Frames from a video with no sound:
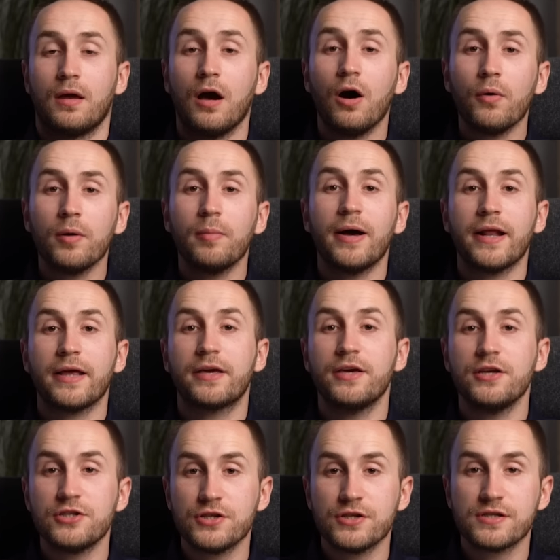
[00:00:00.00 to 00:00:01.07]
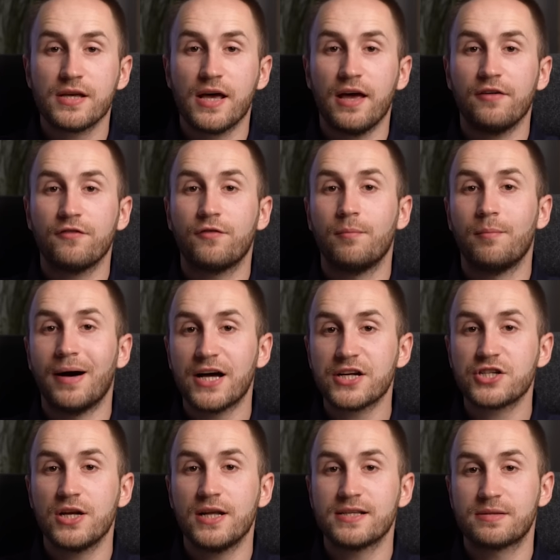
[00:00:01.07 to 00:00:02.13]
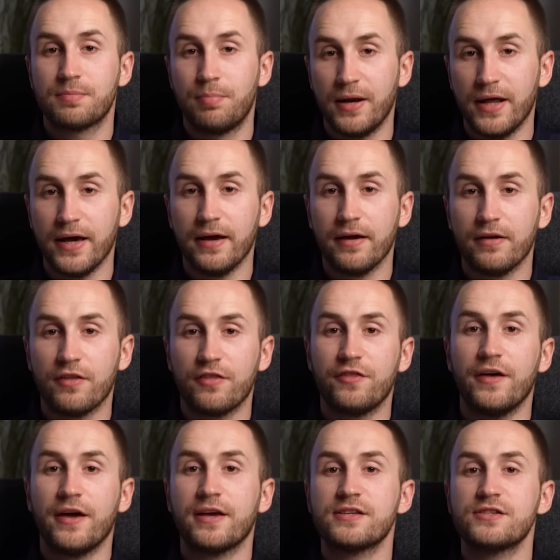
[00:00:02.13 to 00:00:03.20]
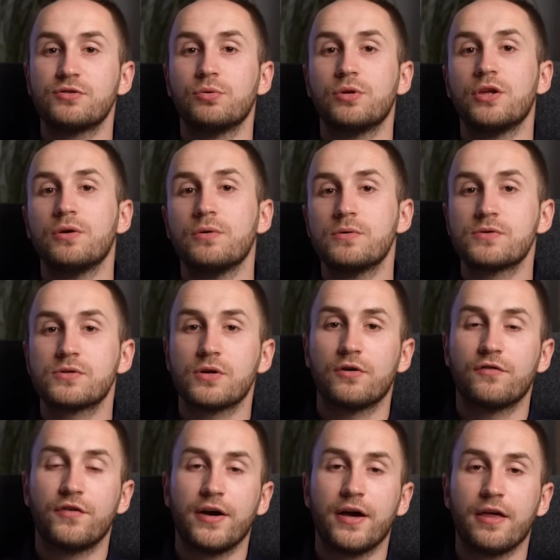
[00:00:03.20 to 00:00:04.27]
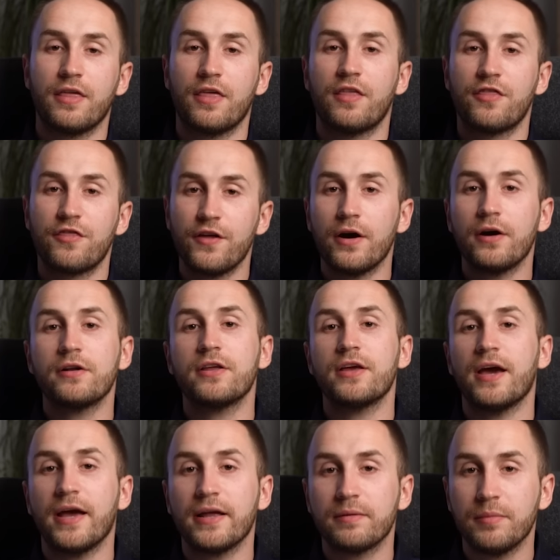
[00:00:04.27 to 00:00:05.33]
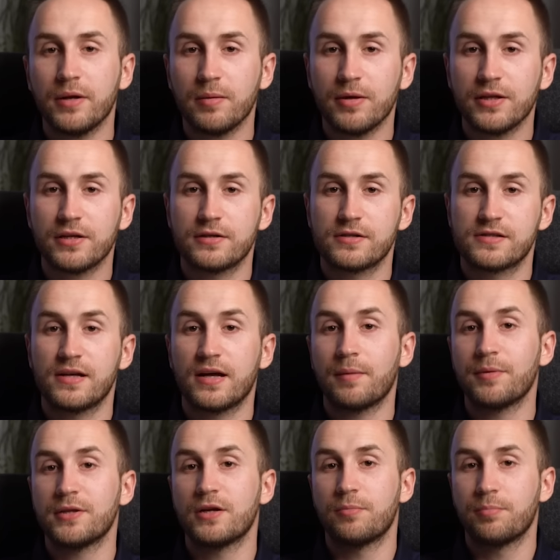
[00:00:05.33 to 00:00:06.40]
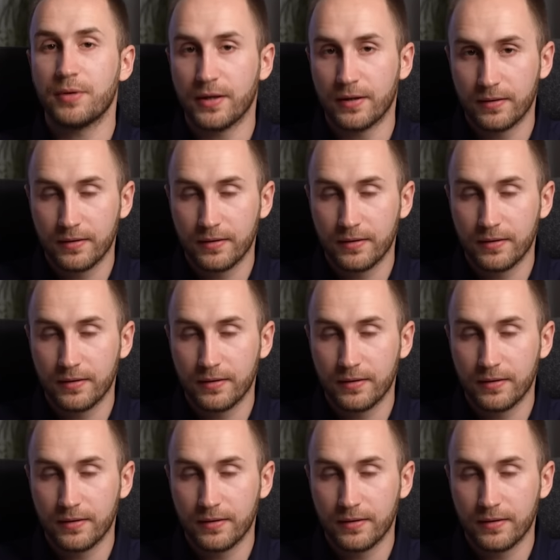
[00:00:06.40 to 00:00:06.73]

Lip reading: Automatic hitches have much less play thanks to the use of a 38mm diameter pin.